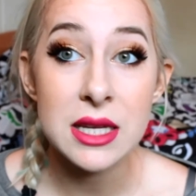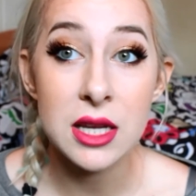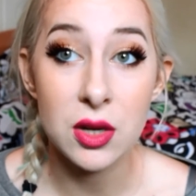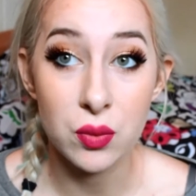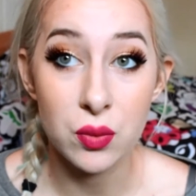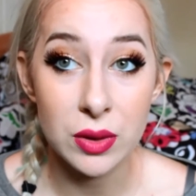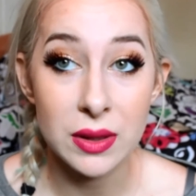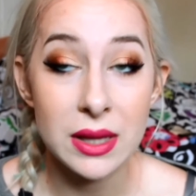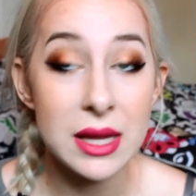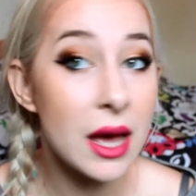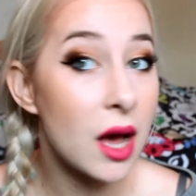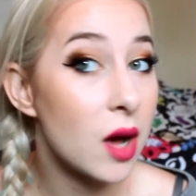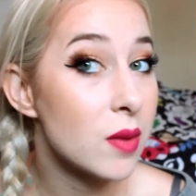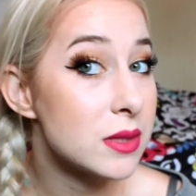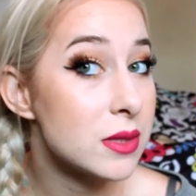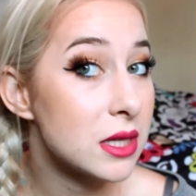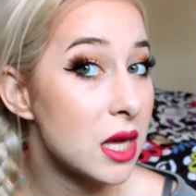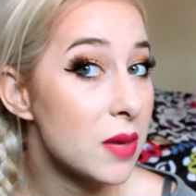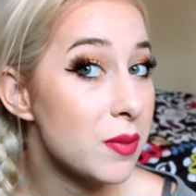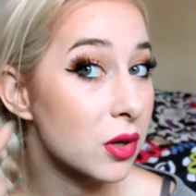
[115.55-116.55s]
It really
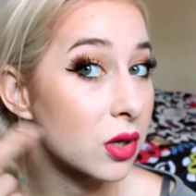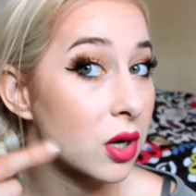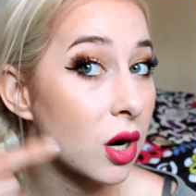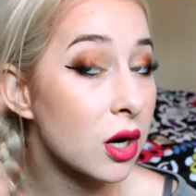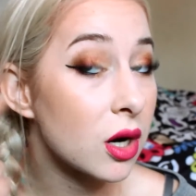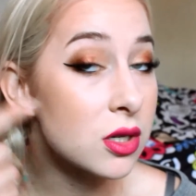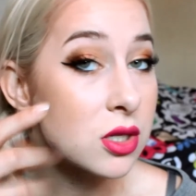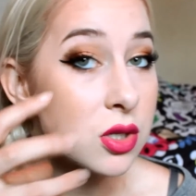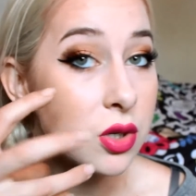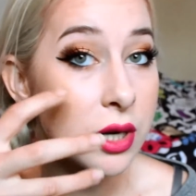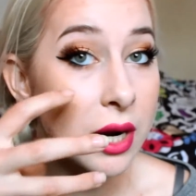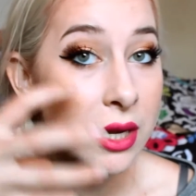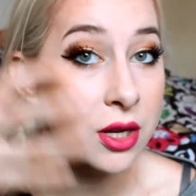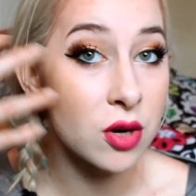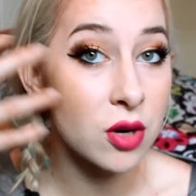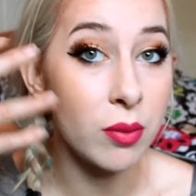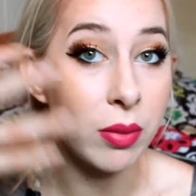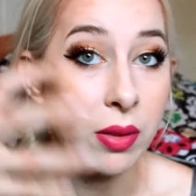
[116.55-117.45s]
helps keep your contour and your